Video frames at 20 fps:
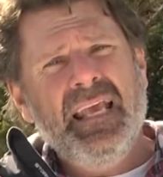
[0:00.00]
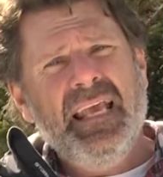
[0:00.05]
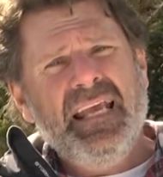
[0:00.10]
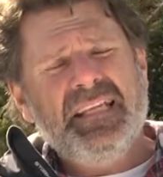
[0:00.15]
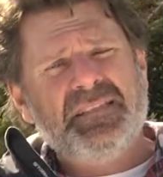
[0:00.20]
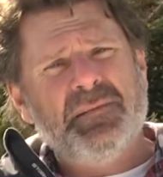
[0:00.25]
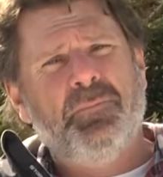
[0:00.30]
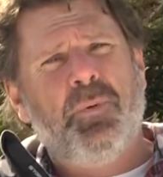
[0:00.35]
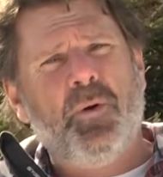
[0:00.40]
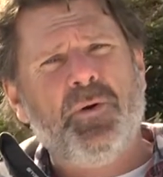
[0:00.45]

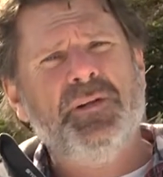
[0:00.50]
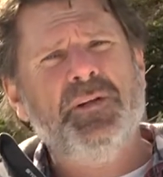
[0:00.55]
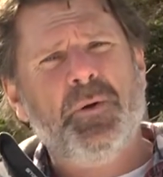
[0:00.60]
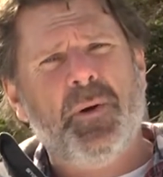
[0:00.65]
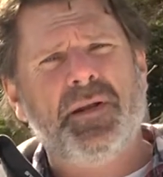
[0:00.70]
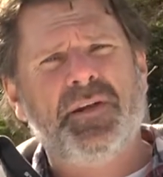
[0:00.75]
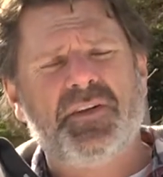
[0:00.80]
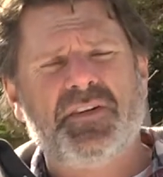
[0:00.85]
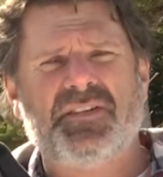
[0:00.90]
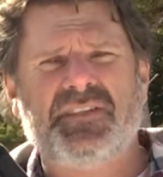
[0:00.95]
It's important to
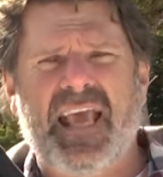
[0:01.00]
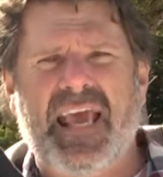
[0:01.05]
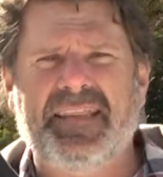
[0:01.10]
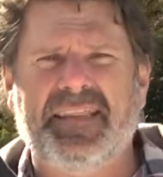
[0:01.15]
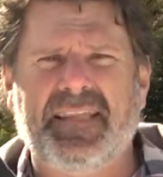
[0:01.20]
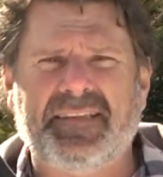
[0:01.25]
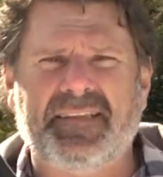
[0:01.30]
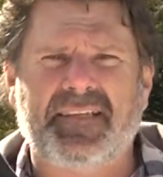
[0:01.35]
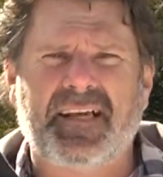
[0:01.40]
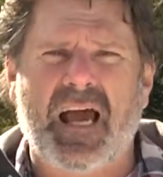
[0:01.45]
understand
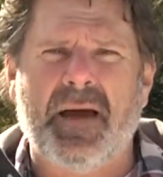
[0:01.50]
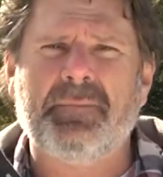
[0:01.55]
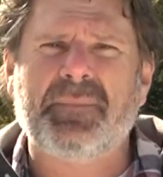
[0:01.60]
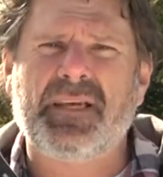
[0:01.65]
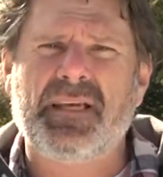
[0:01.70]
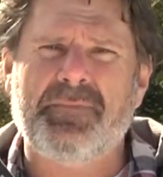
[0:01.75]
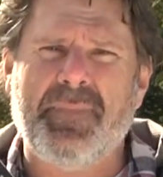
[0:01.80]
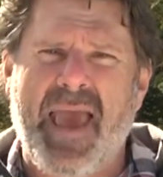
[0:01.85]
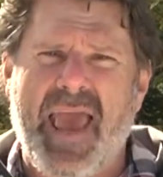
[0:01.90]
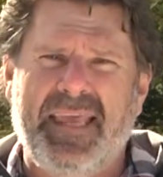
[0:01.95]
that the come
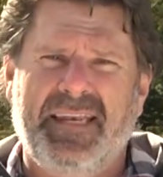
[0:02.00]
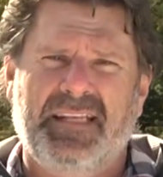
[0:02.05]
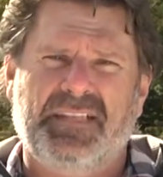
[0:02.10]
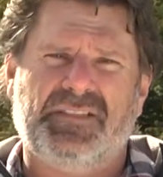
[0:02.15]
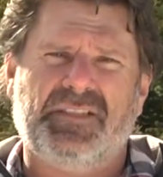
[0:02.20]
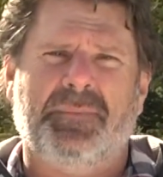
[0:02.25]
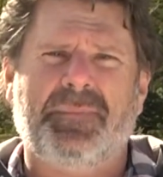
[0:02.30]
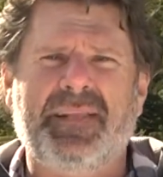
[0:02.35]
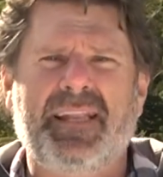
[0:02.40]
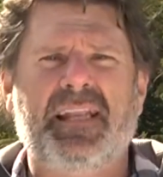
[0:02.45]
command is
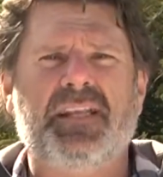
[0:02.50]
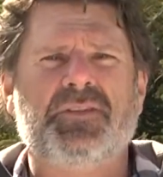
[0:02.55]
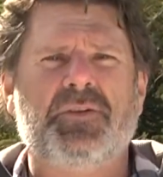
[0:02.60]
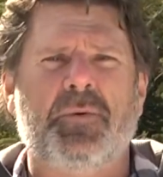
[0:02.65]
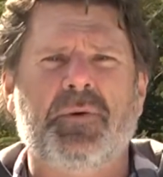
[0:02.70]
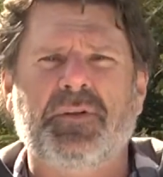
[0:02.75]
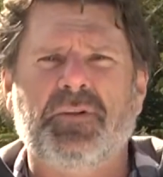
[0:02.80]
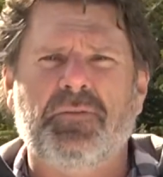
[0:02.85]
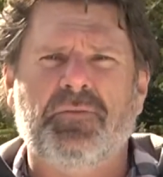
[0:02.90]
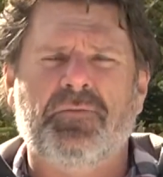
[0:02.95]
something that is
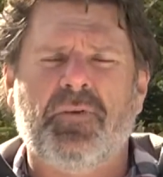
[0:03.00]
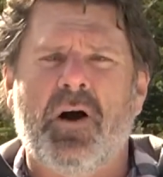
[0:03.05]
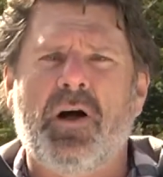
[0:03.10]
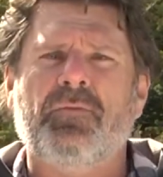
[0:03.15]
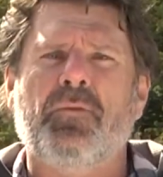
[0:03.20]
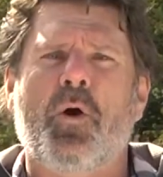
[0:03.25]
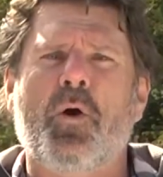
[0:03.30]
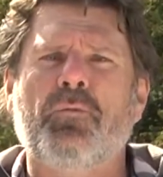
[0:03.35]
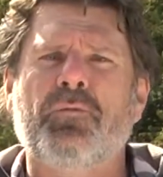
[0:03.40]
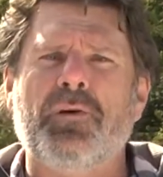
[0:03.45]
going to evolve
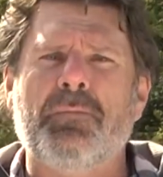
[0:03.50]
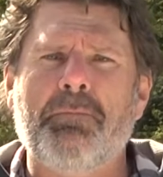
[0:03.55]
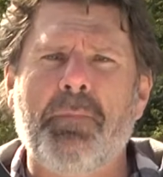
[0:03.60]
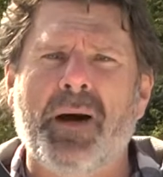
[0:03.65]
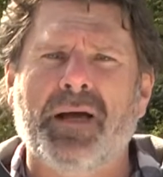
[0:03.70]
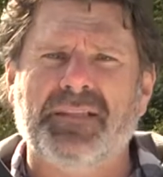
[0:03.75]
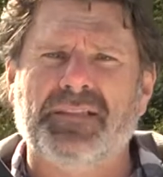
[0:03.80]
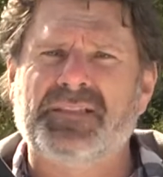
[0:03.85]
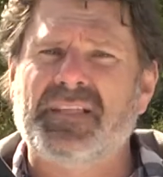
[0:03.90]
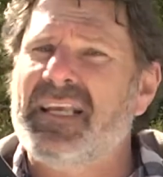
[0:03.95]
over
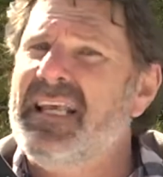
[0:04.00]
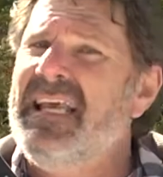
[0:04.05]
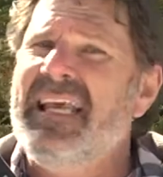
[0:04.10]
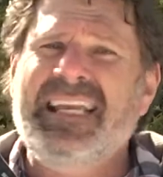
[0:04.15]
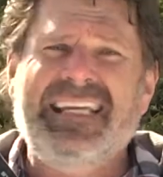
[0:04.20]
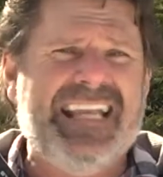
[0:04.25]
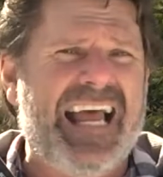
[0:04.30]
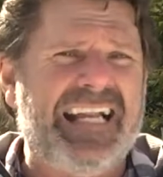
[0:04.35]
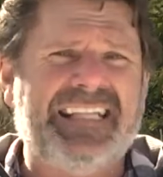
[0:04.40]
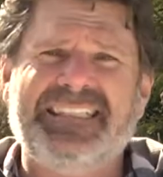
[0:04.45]
months,
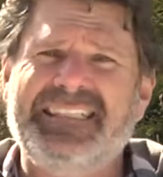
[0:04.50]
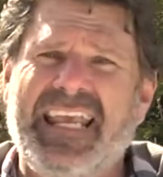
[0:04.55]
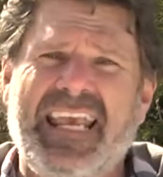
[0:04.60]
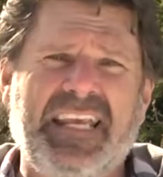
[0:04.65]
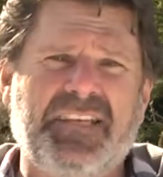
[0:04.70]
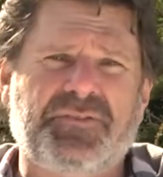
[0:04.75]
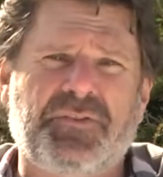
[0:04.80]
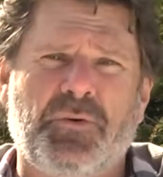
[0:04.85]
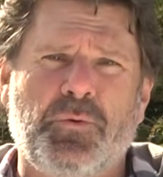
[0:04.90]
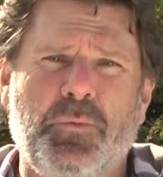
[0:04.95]
not
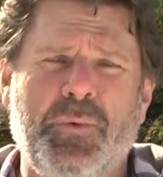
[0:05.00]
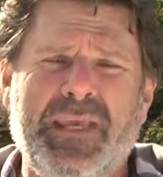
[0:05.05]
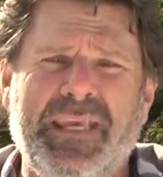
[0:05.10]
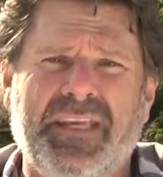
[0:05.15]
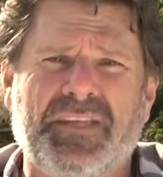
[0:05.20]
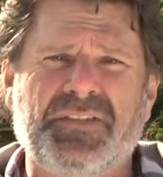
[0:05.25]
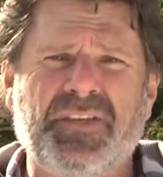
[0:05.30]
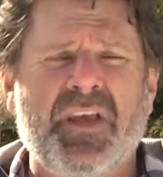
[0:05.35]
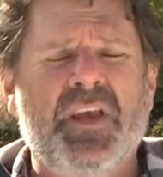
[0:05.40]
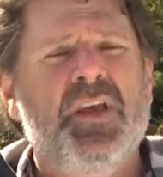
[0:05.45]
days or
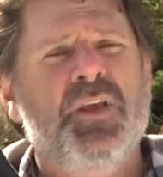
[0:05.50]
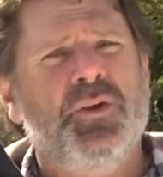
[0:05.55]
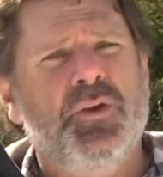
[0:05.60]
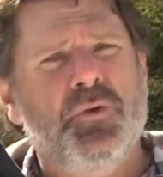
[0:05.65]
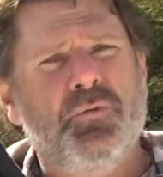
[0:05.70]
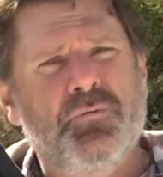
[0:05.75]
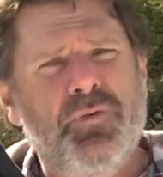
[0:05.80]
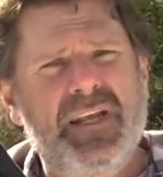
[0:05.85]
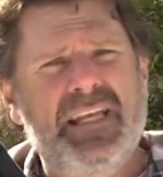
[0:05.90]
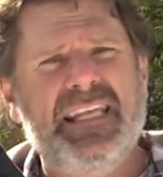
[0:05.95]
weeks.
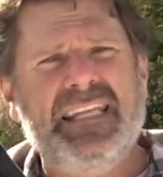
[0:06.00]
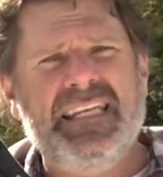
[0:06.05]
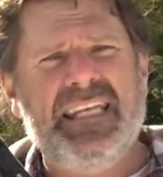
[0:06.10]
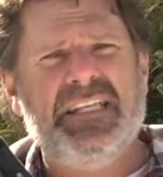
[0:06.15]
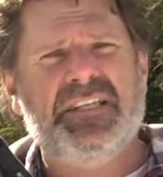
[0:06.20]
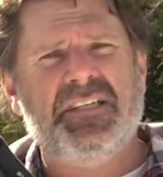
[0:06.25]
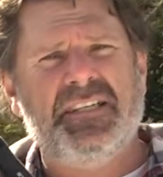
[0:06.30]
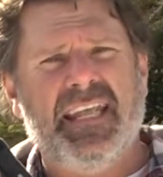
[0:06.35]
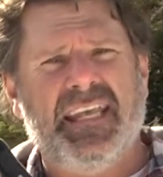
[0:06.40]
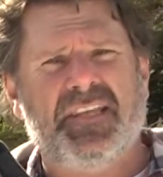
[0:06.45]
You really
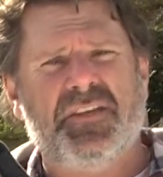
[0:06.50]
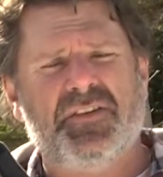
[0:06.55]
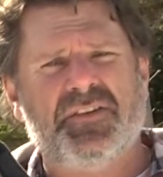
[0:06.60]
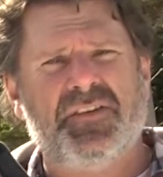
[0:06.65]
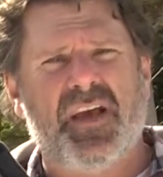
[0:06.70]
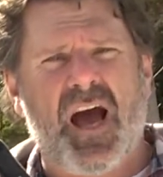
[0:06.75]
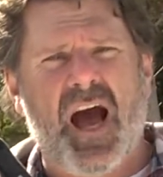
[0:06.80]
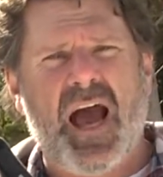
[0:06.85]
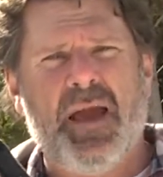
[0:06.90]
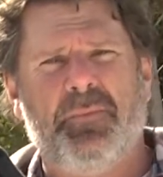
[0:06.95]
need to take your
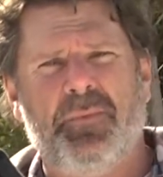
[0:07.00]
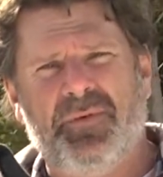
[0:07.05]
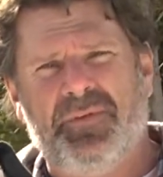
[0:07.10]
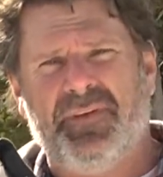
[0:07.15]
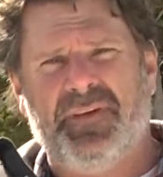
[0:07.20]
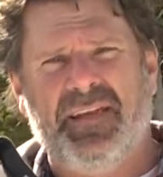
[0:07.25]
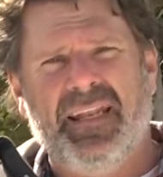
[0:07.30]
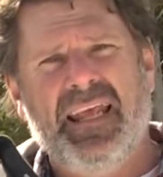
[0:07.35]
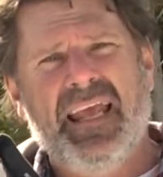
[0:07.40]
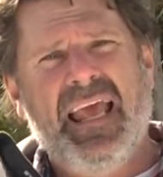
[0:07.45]
time with
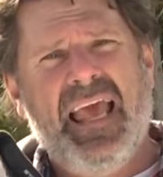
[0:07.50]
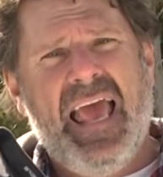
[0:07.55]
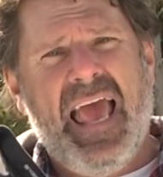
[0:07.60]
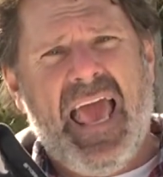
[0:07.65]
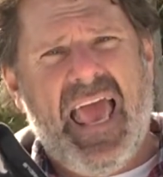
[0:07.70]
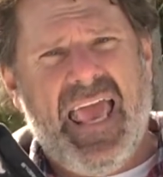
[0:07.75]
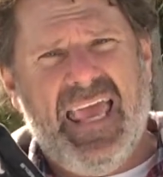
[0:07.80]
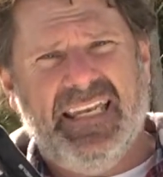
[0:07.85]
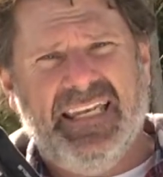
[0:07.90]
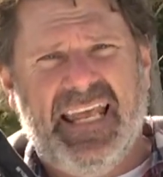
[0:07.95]
it
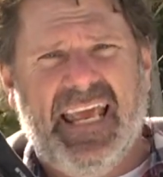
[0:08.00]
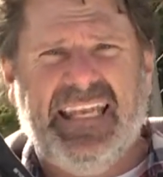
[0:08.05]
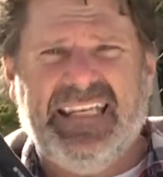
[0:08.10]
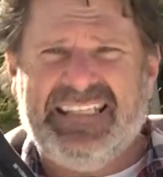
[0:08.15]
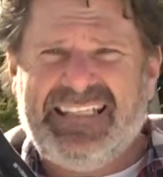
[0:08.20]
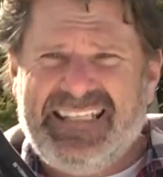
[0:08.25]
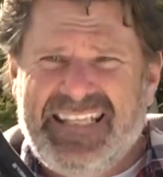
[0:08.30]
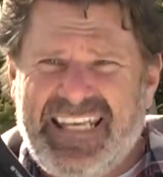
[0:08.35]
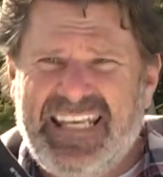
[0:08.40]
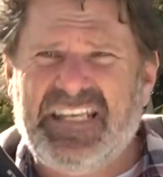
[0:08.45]

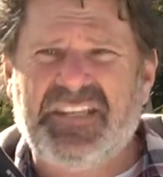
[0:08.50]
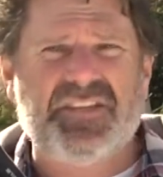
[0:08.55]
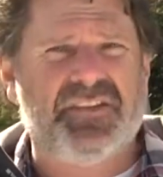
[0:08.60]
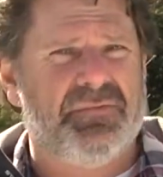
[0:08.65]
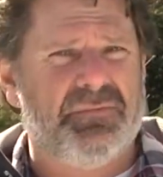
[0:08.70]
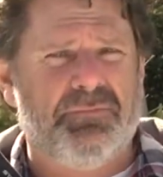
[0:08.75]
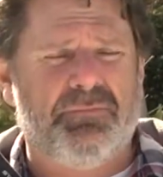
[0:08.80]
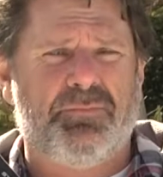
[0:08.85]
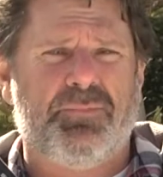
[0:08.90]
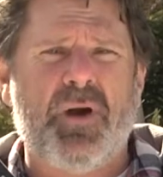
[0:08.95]
and teach
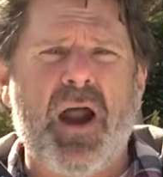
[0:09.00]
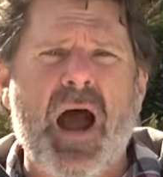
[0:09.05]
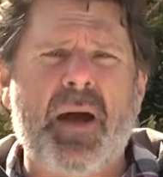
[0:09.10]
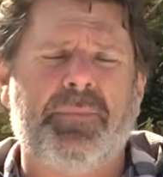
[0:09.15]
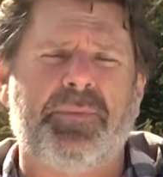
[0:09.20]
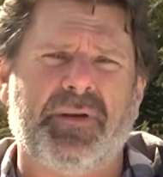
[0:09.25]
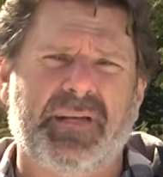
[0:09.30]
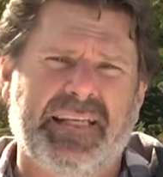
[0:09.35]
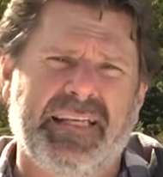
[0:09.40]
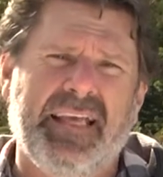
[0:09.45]

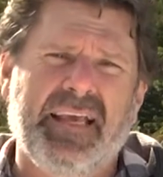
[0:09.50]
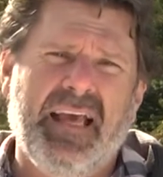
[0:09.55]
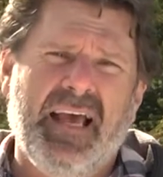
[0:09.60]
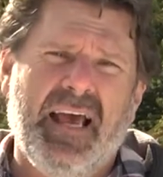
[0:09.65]
properly